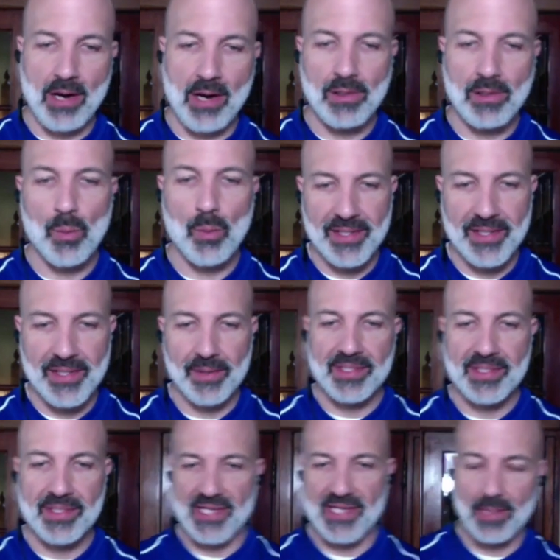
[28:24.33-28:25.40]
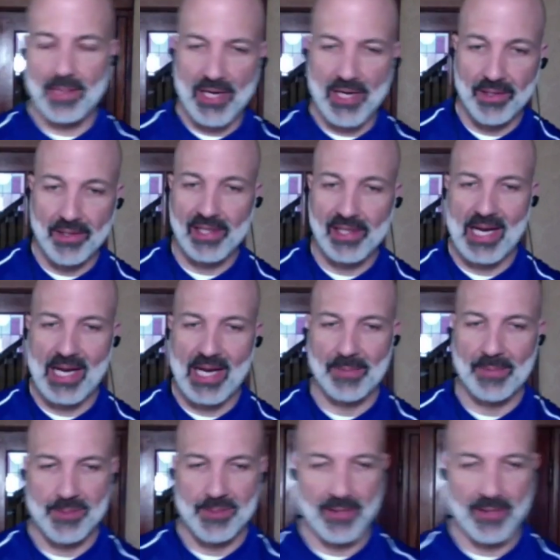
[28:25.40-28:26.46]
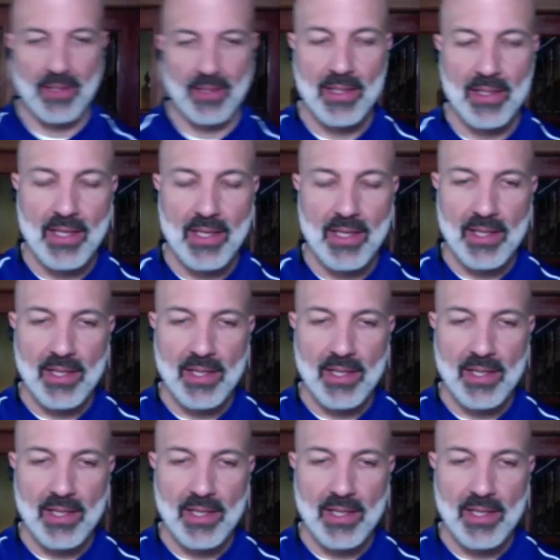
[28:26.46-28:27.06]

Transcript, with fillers: in your yard or window to celebrate their accomplishment.